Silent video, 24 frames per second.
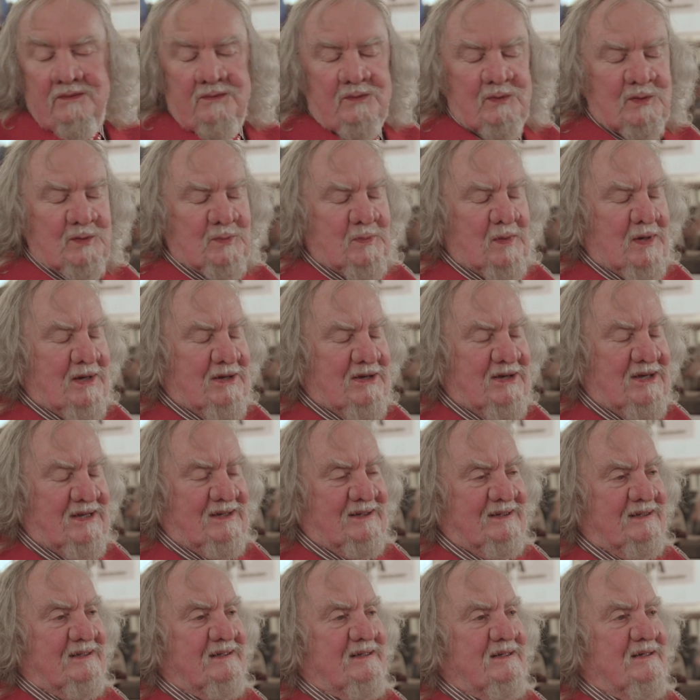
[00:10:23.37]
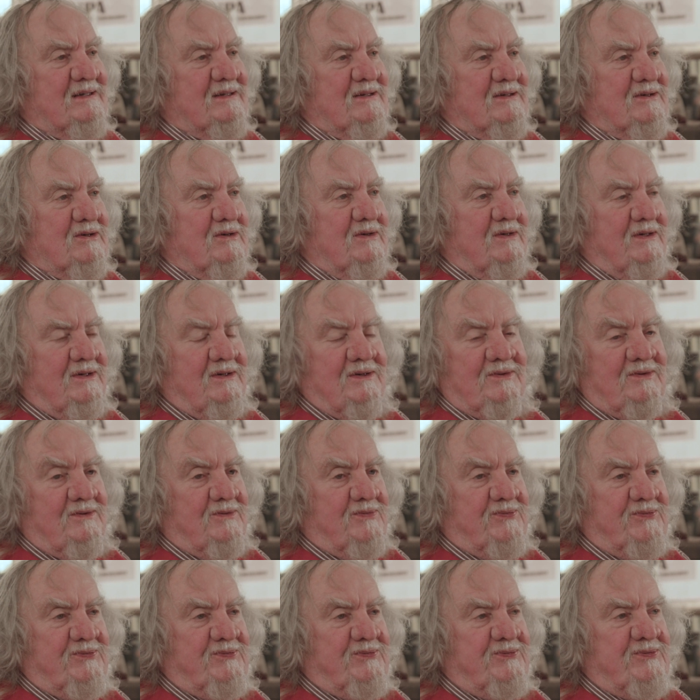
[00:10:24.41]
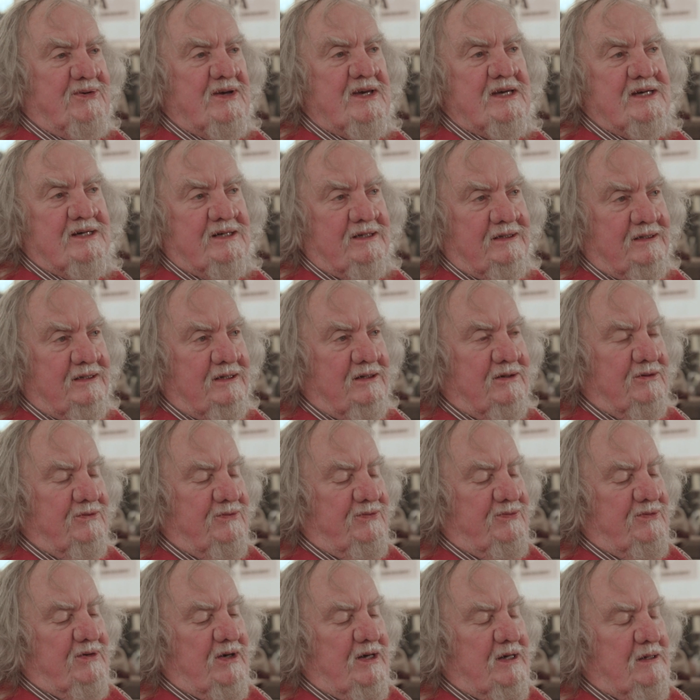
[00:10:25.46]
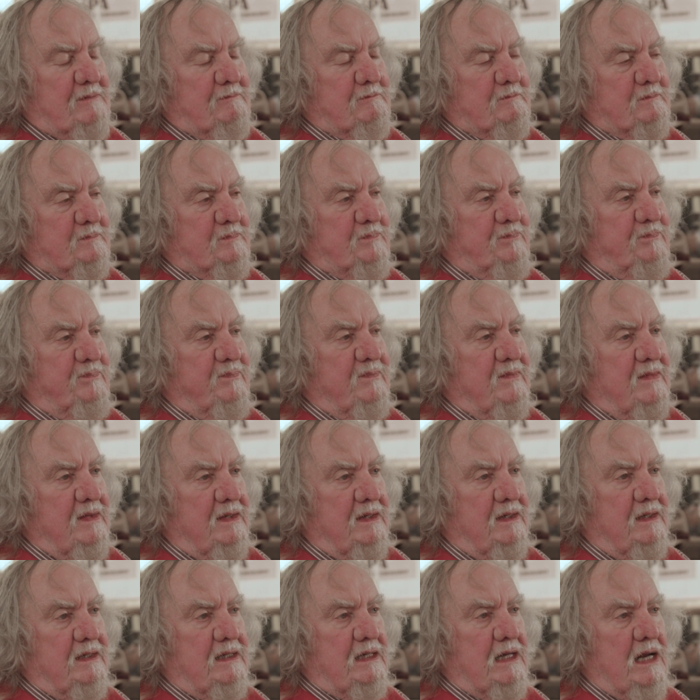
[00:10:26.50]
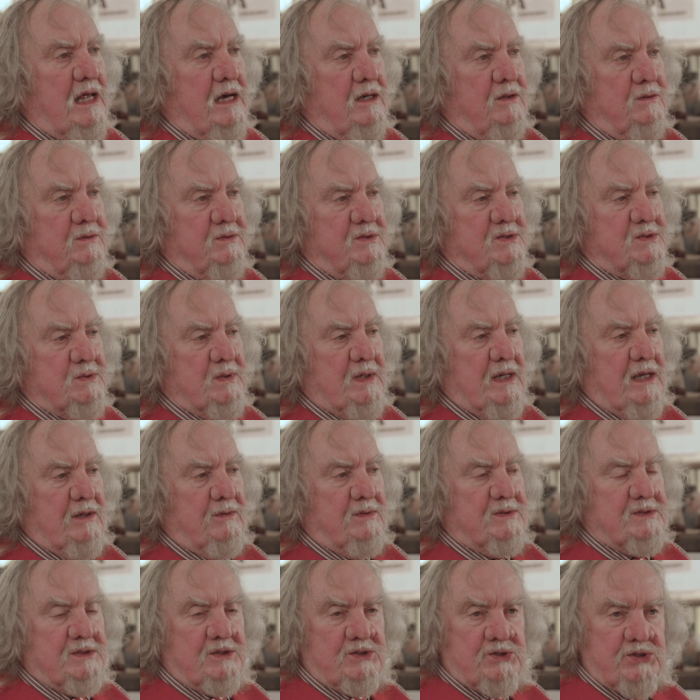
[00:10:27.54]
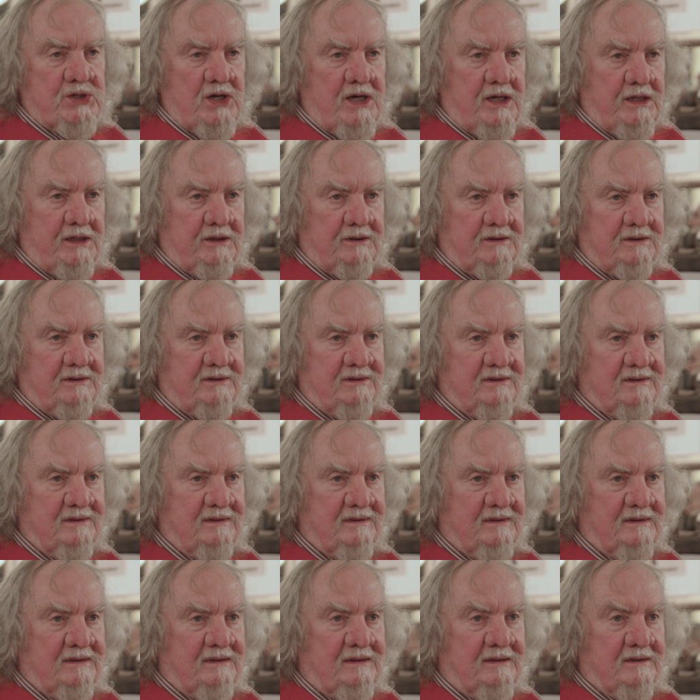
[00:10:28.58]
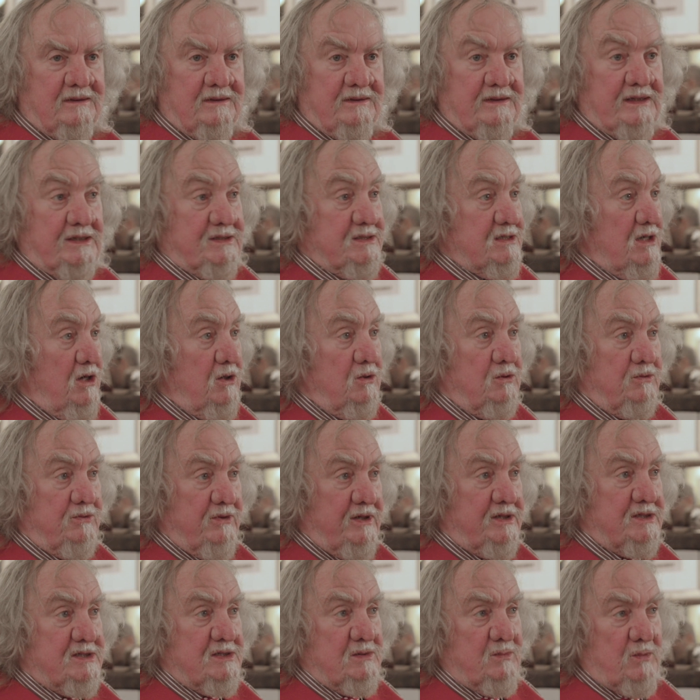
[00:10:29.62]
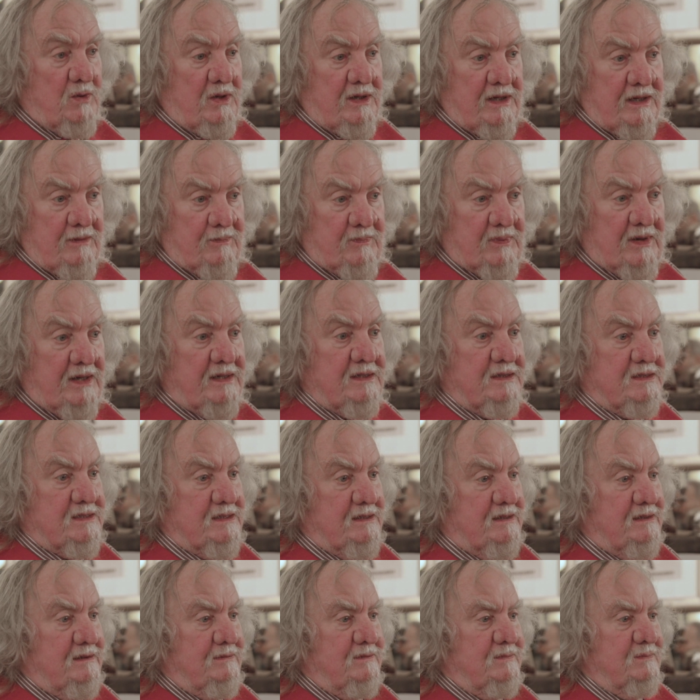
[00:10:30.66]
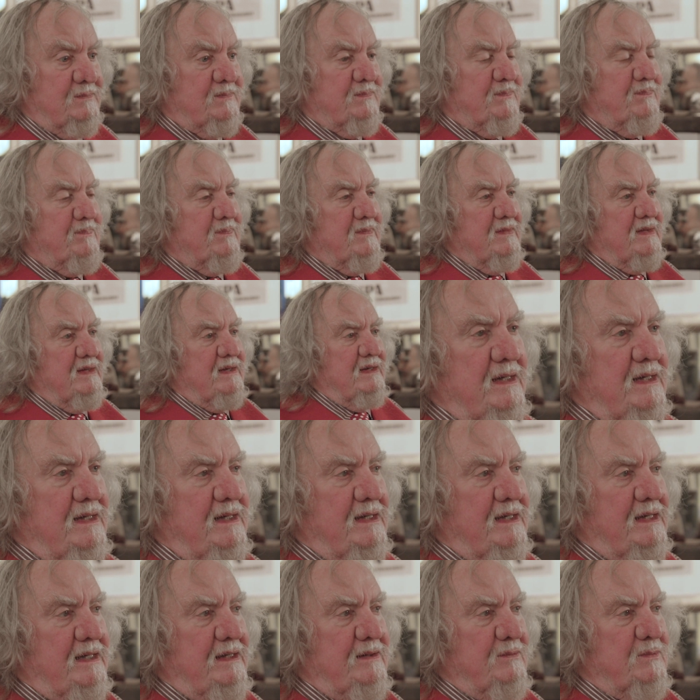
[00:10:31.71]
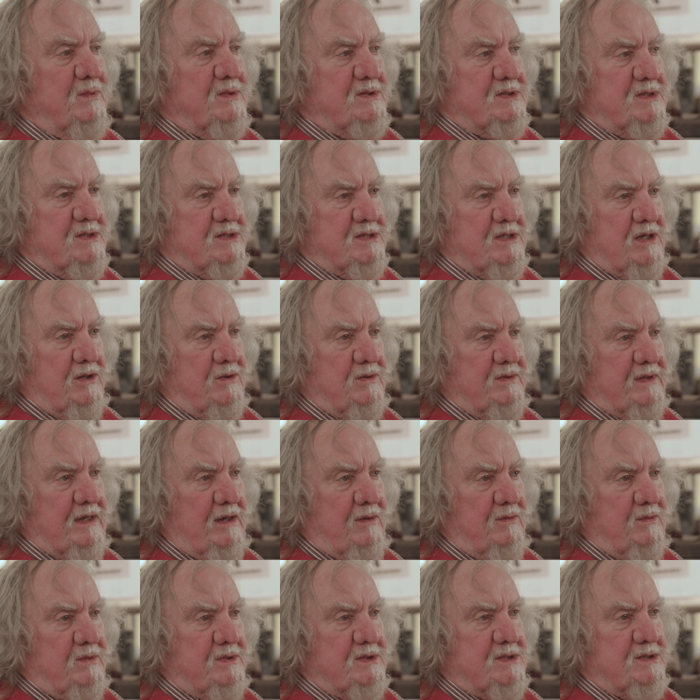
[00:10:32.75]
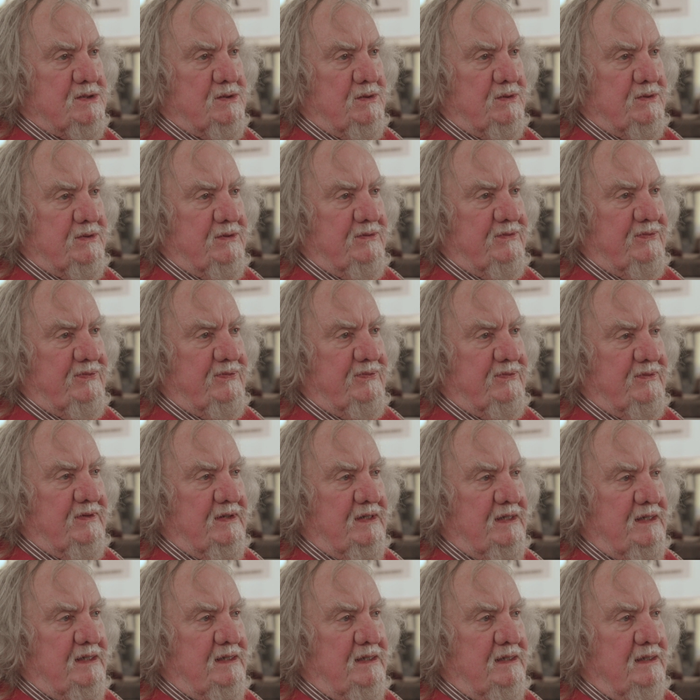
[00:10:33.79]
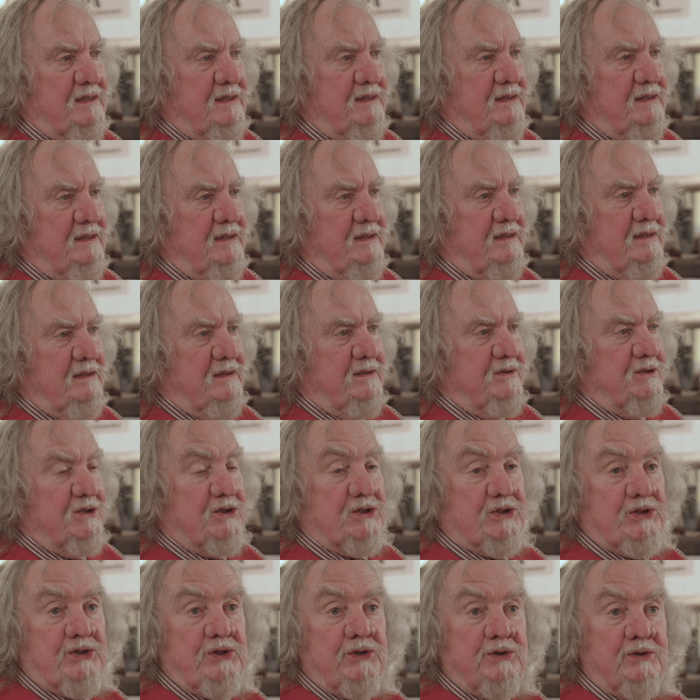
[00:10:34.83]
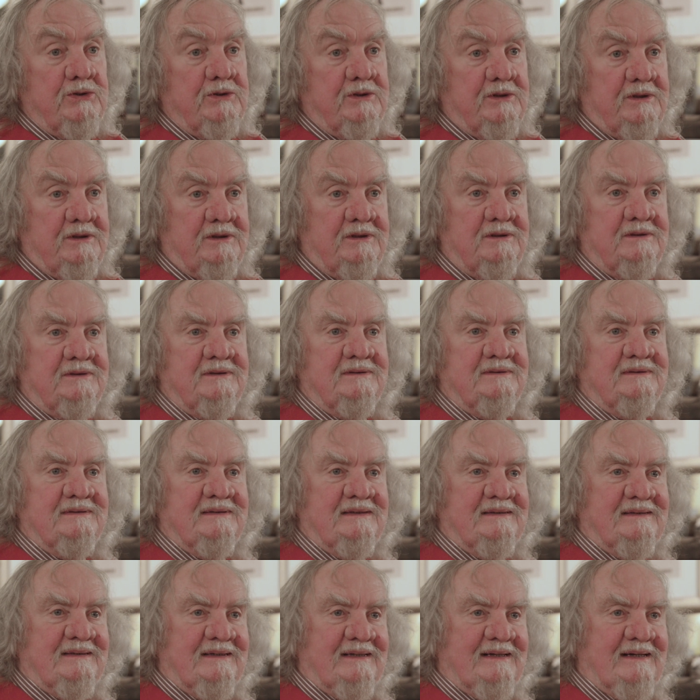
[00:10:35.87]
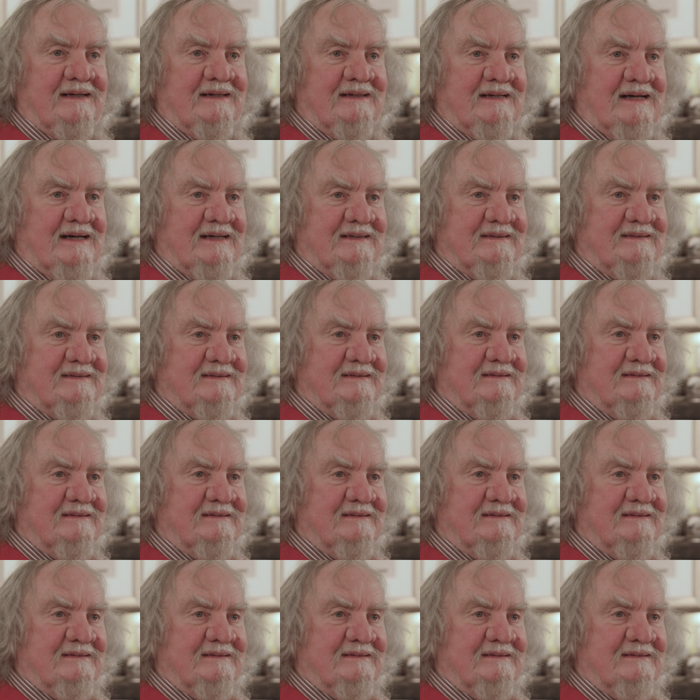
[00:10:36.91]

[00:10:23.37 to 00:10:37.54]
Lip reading: With my fear of clowns when I was a child, because that's the whole reason why I painted them, it was as though that was sort of the cure. I'd